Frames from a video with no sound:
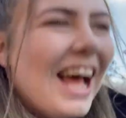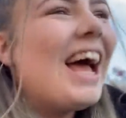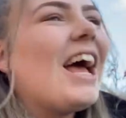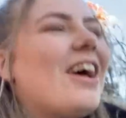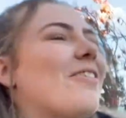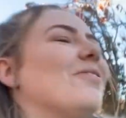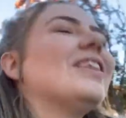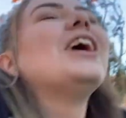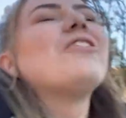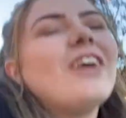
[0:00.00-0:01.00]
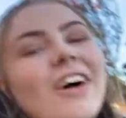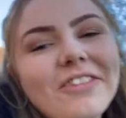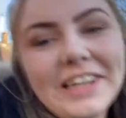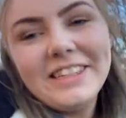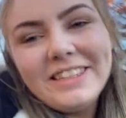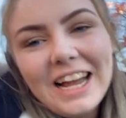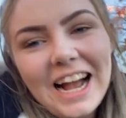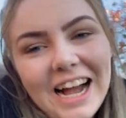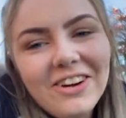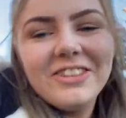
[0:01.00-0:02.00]
We're off into
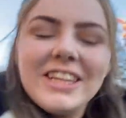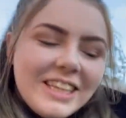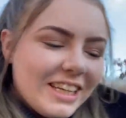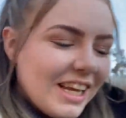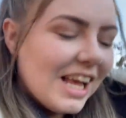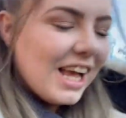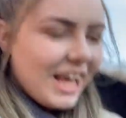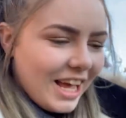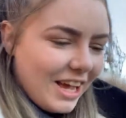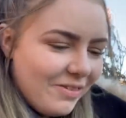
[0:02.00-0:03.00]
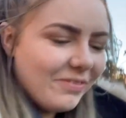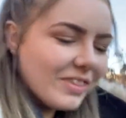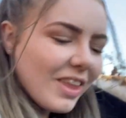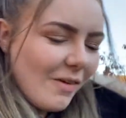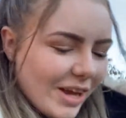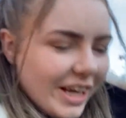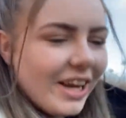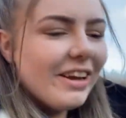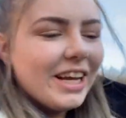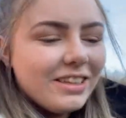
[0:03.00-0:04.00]
town. We're going to
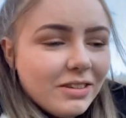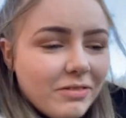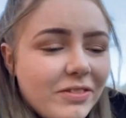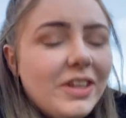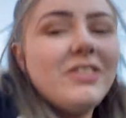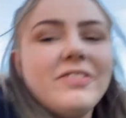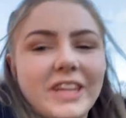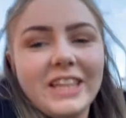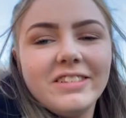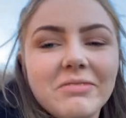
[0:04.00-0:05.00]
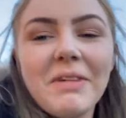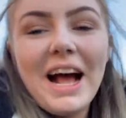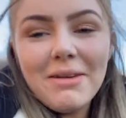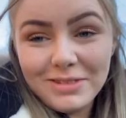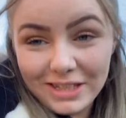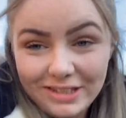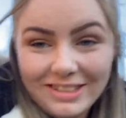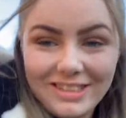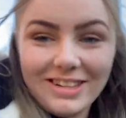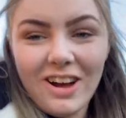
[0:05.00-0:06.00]
go and get some food first. I'm
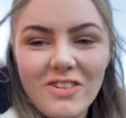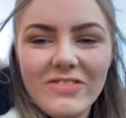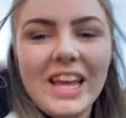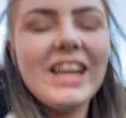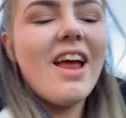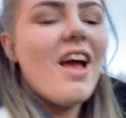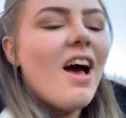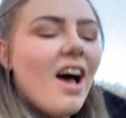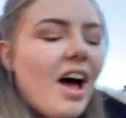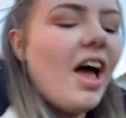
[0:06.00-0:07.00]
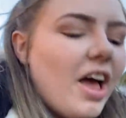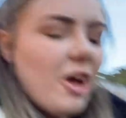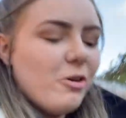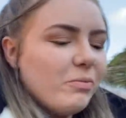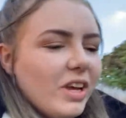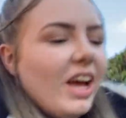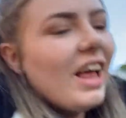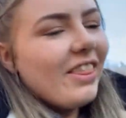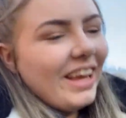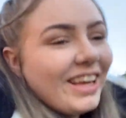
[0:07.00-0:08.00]
absolutely starving. I
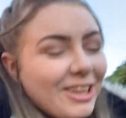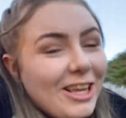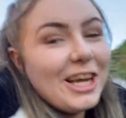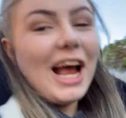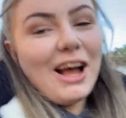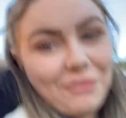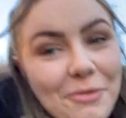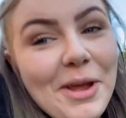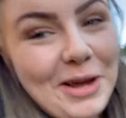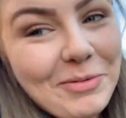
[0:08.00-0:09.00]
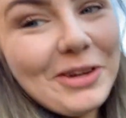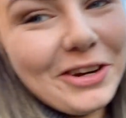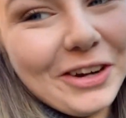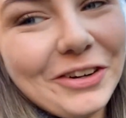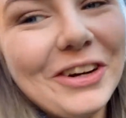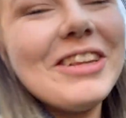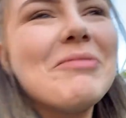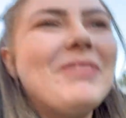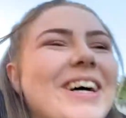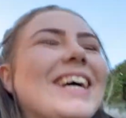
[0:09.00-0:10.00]
think it's going to have to be a McDonald's,
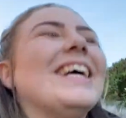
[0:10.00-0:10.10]
but...